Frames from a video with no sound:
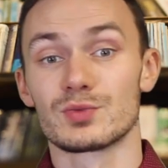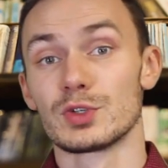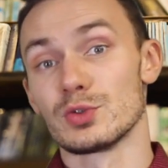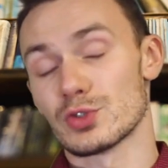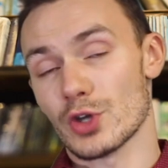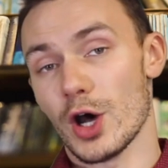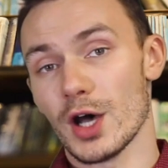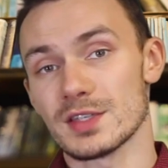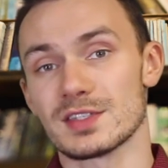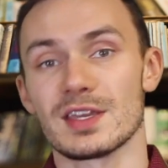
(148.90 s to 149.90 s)
it's reduced
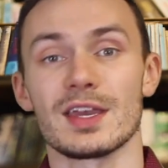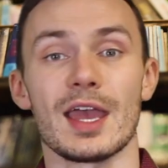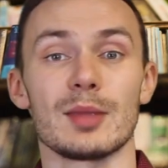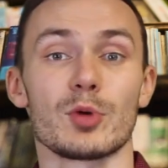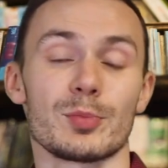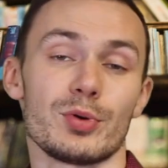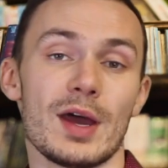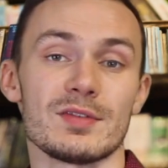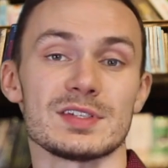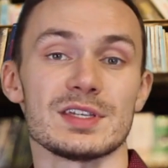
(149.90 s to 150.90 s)
costs, and more
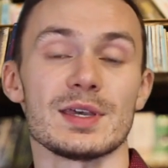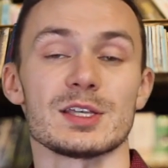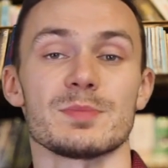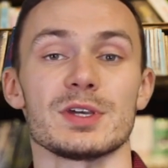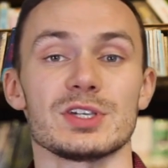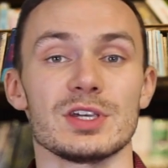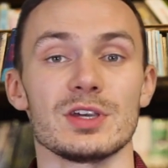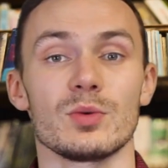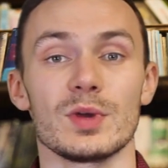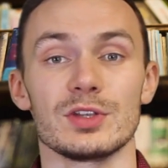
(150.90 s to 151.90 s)
privacy,
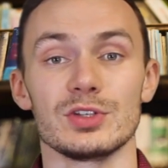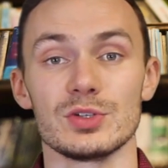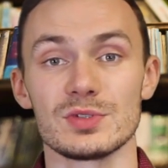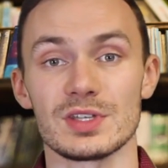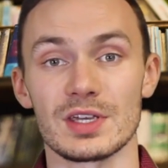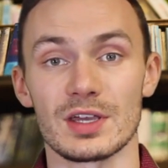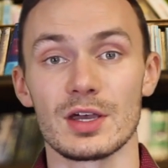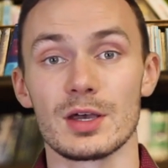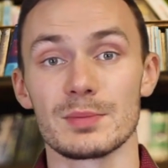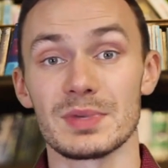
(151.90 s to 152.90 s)
especially when using
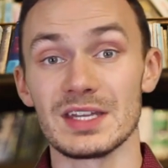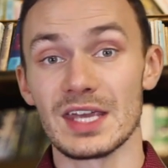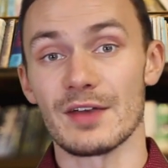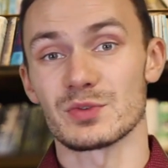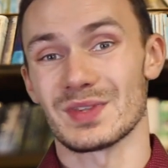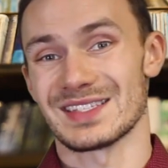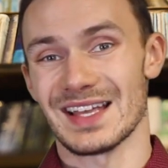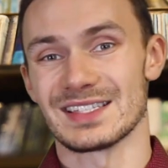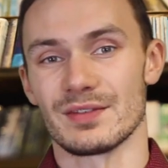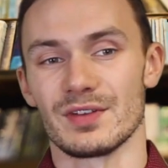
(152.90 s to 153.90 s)
PDFs with
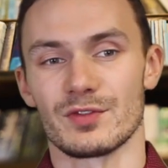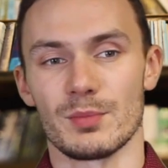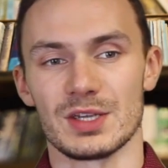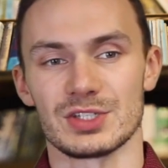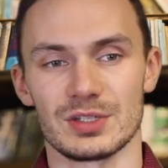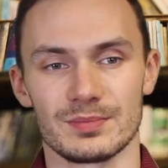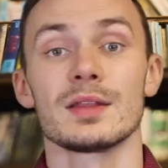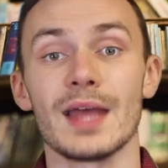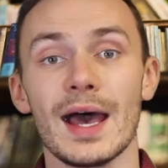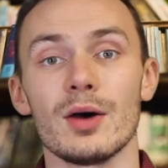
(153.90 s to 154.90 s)
sensitive information.
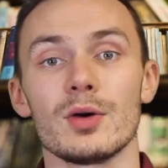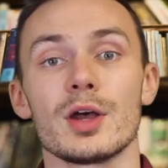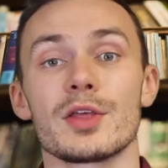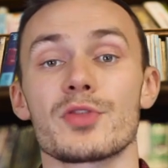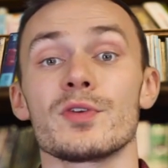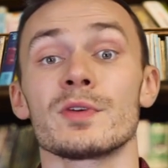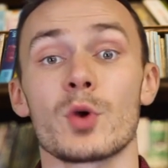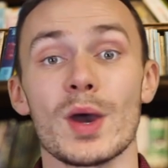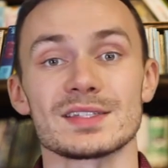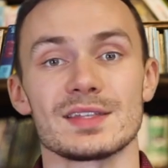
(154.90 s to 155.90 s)
Now, the three
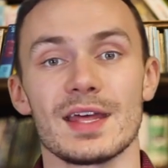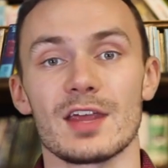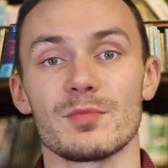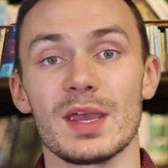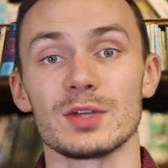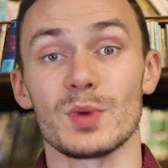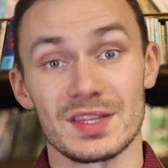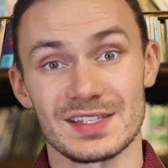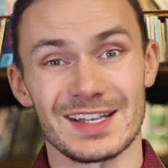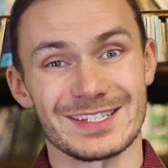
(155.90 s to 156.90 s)
requests that I've made
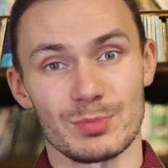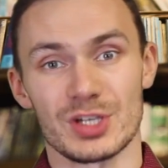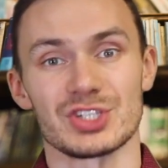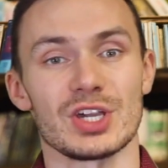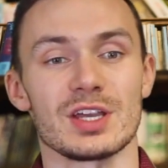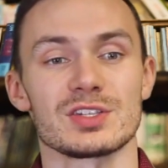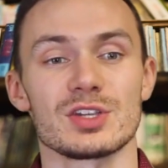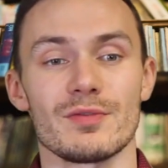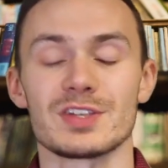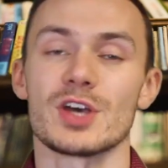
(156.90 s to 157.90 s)
with this Express.js
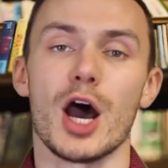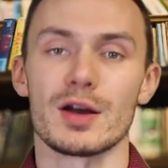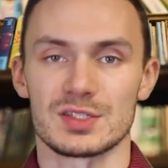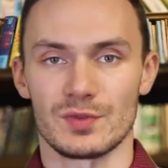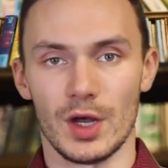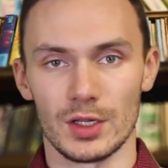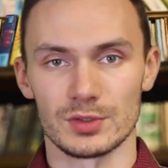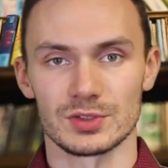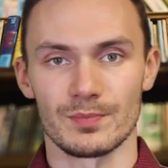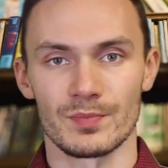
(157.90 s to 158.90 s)
service are as
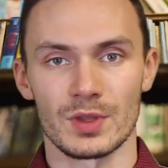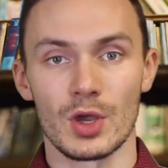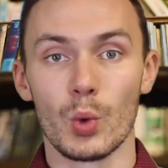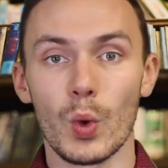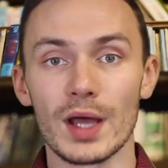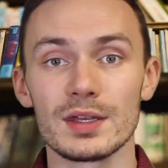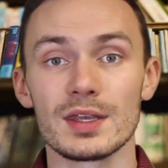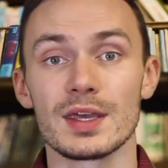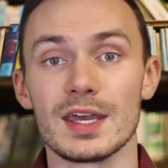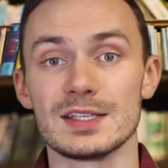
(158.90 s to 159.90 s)
follows.
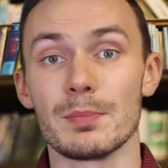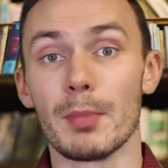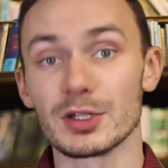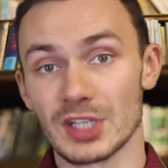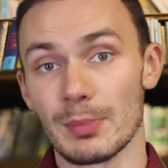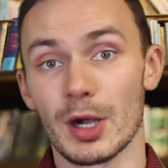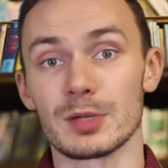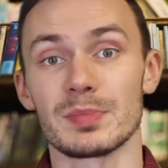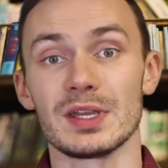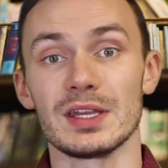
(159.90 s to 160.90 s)
One is
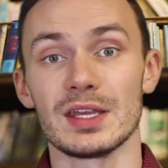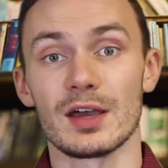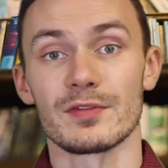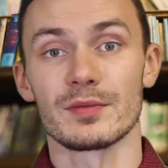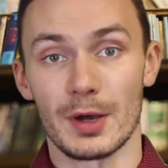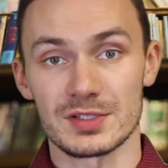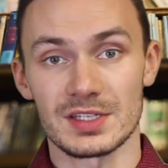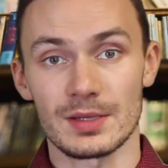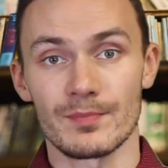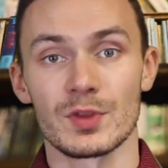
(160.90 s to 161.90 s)
multi-part PDF
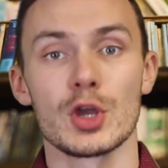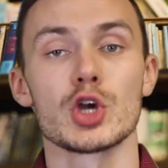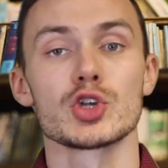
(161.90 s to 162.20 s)
parsing,